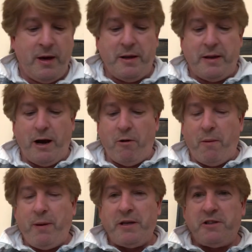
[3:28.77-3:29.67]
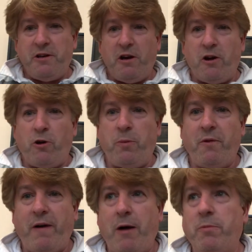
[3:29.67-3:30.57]
Now, I picked a couple
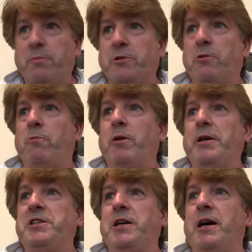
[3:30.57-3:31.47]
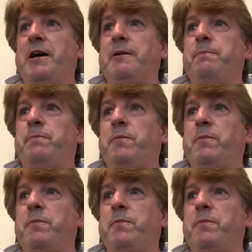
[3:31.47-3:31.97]
of albums up, which are